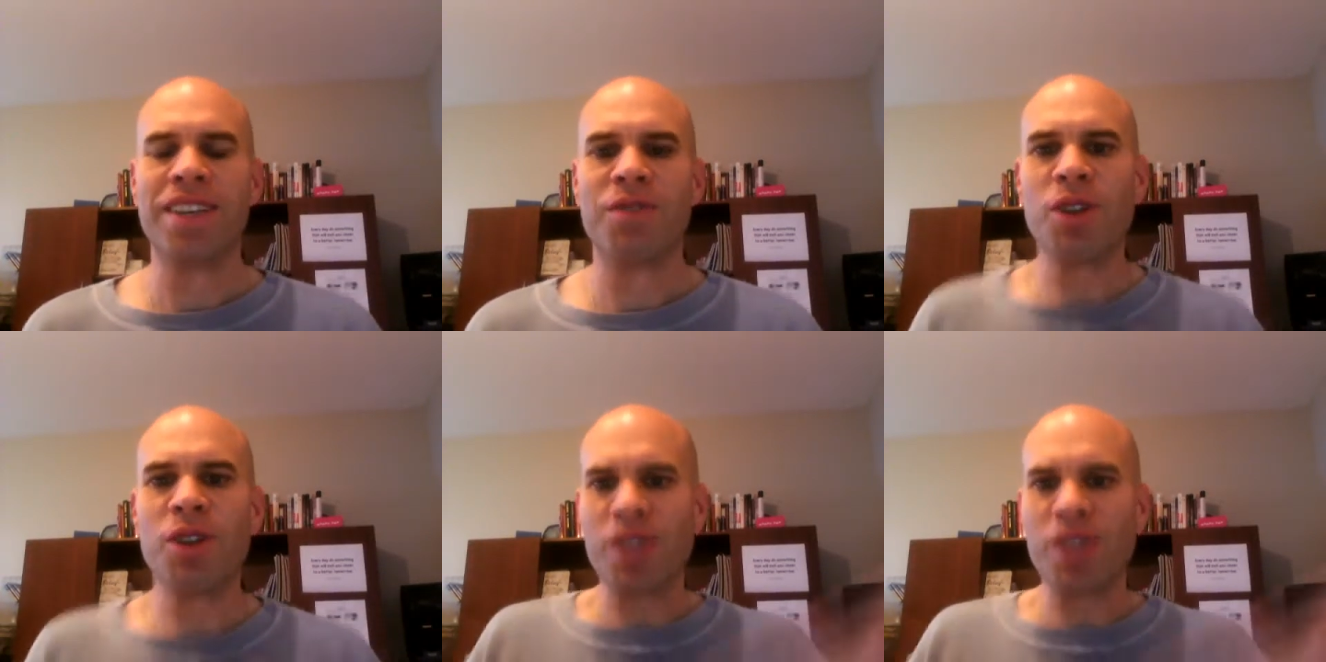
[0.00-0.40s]

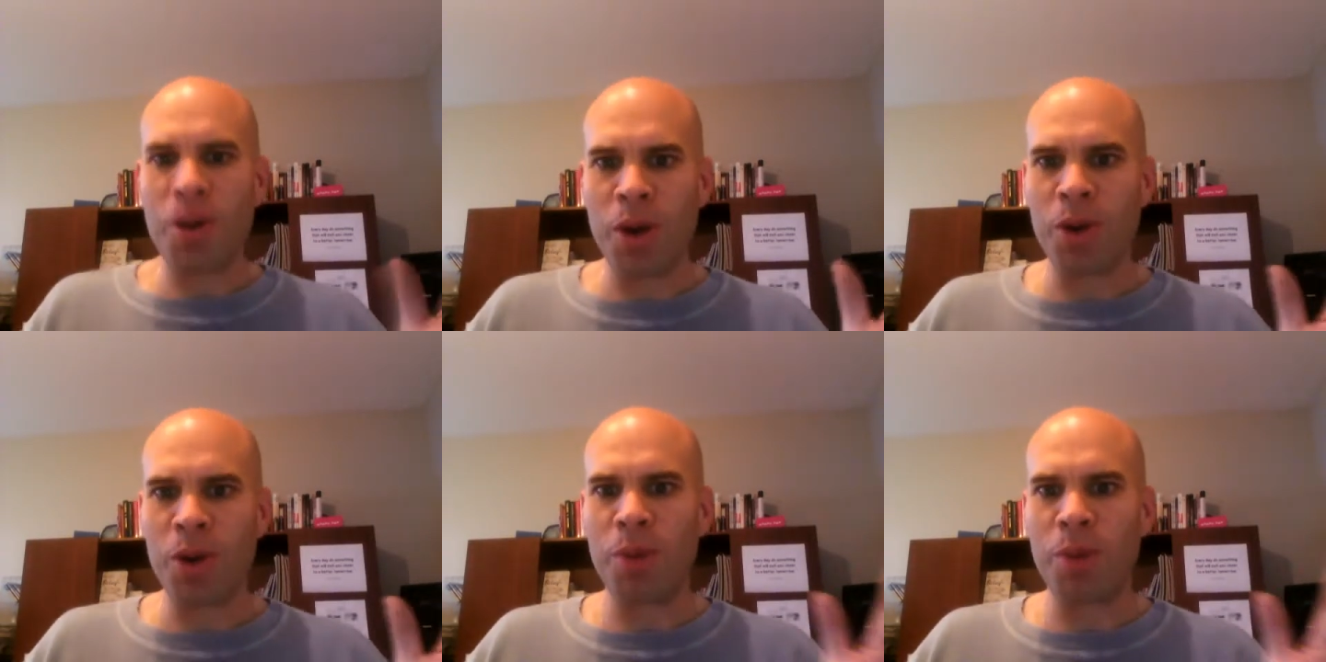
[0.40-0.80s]
First, I
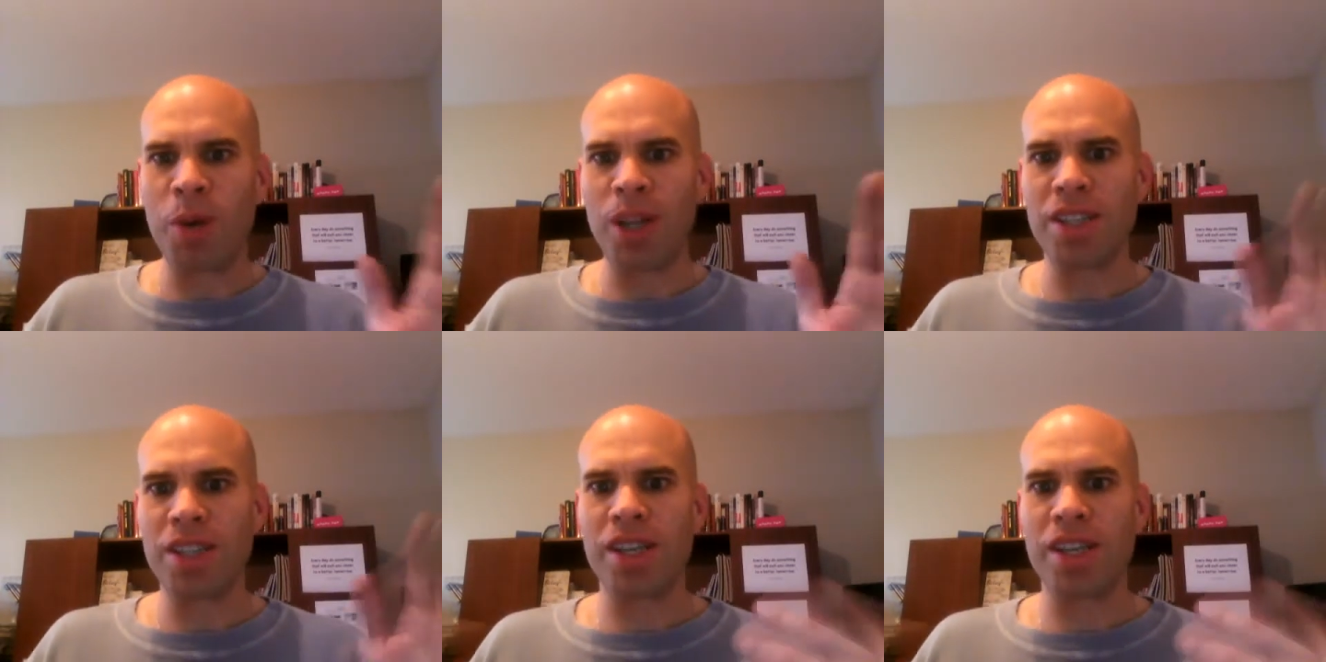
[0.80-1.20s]
want to
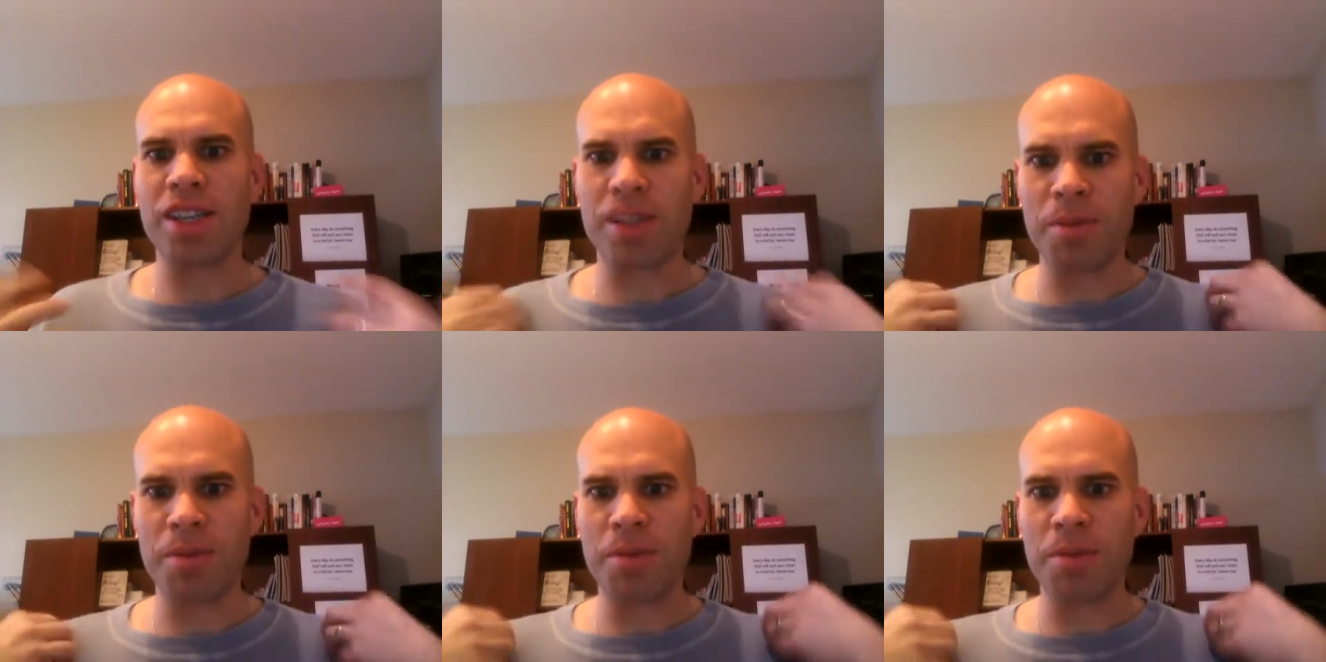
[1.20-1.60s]

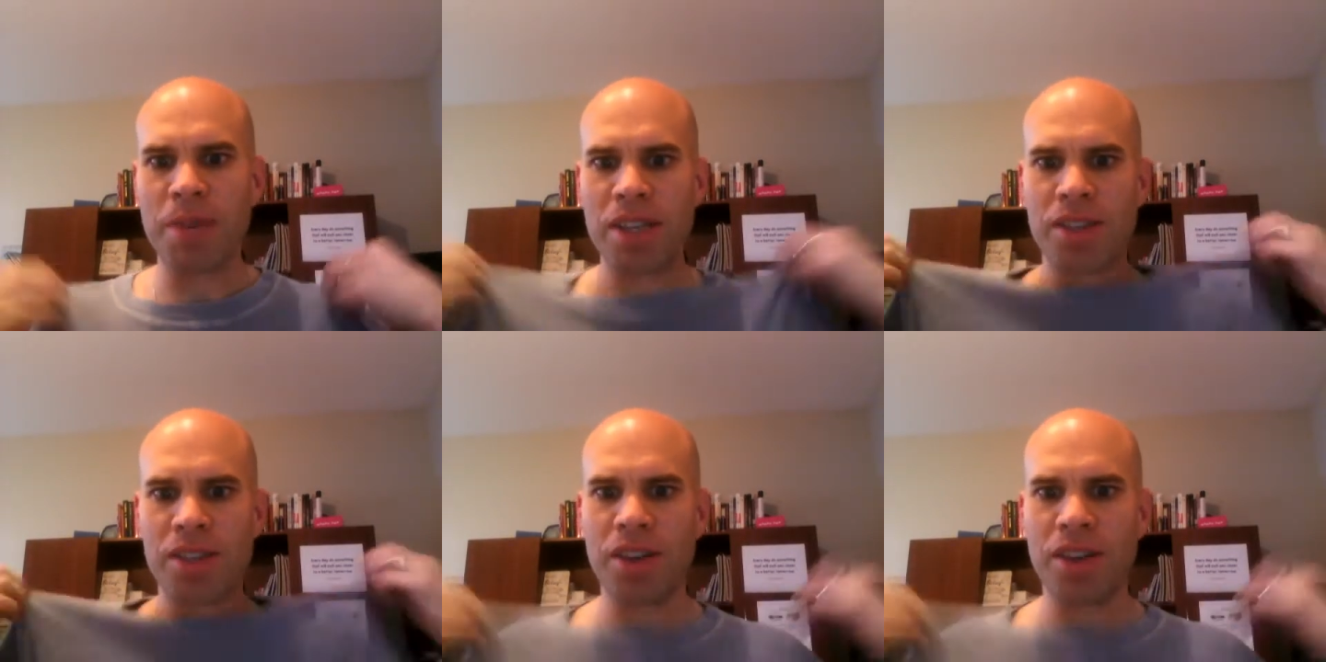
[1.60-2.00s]
apologize. I'm in
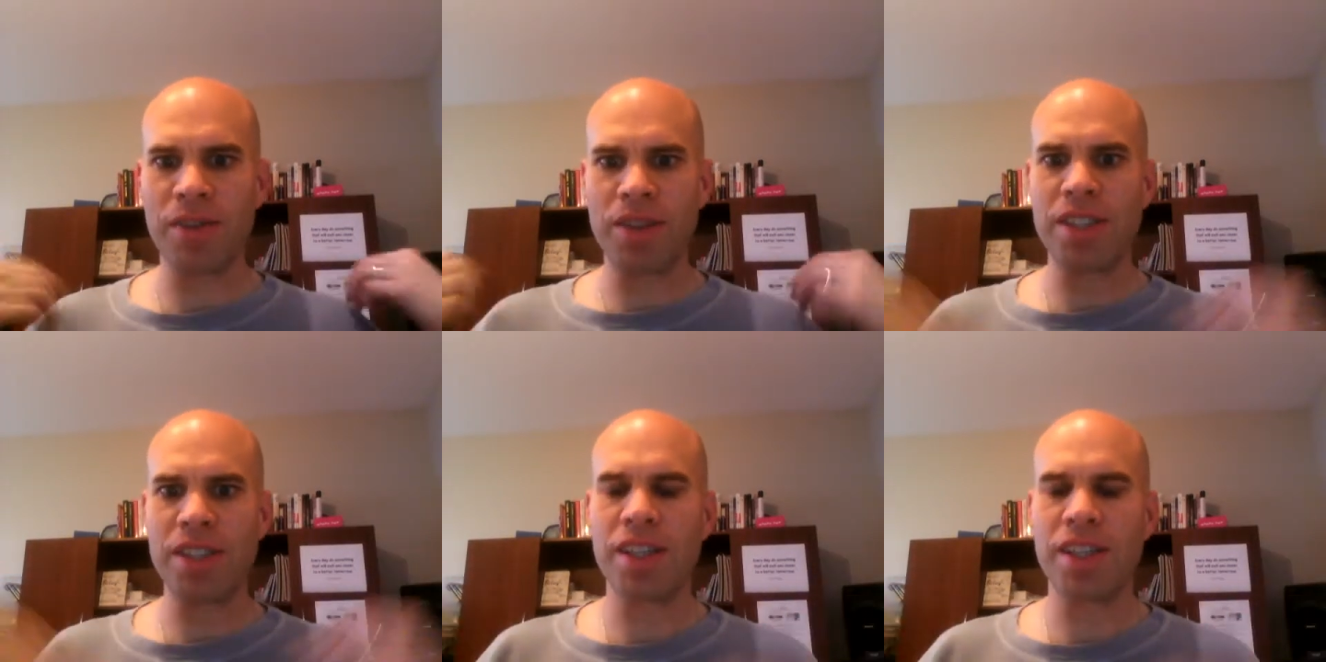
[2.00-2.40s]
my
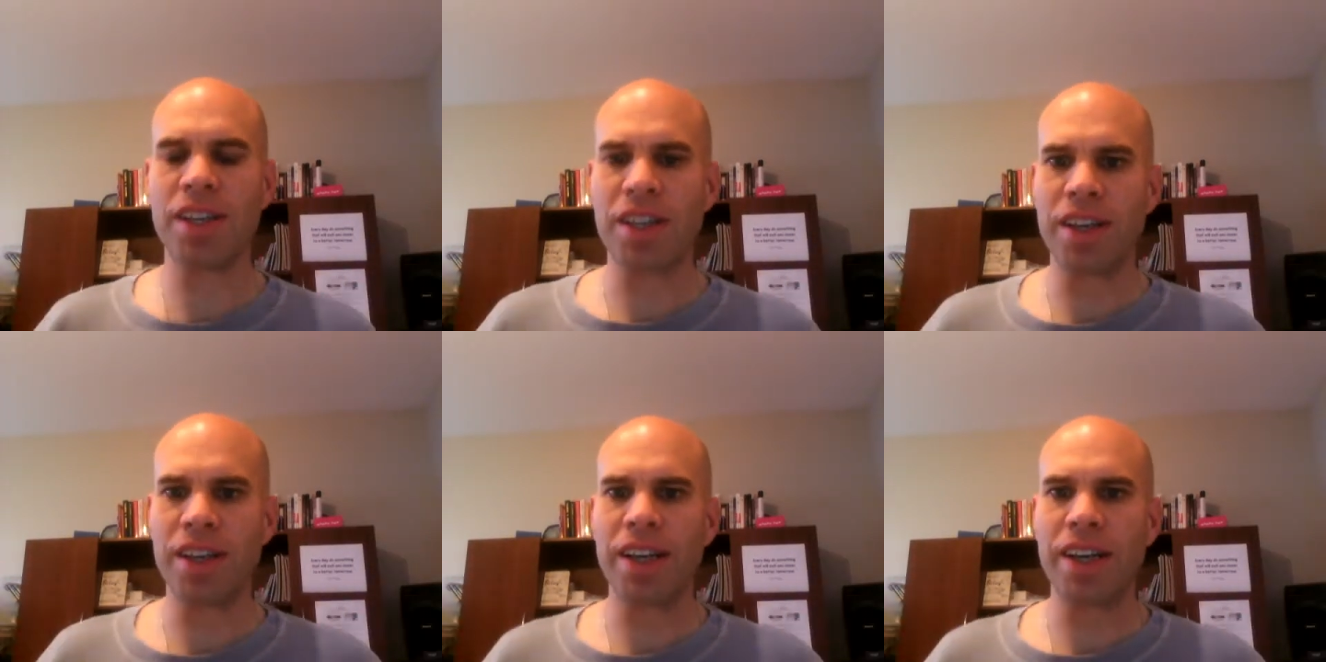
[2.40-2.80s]
scruffies
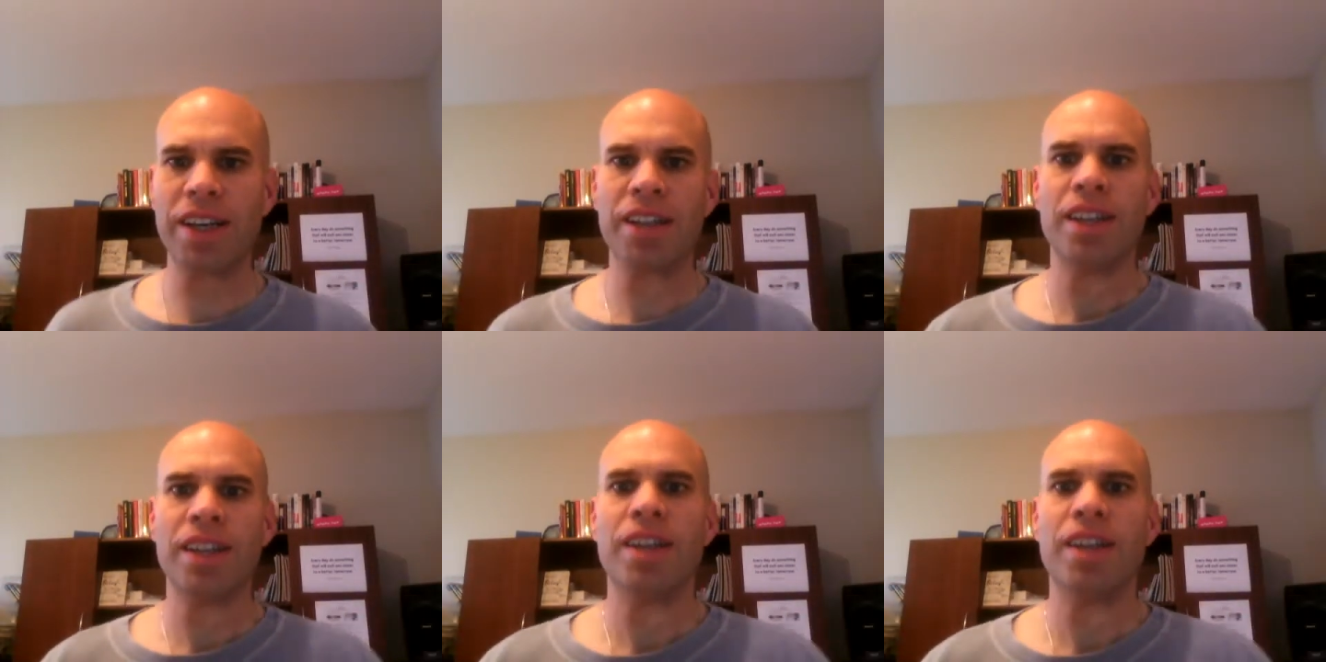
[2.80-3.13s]
here.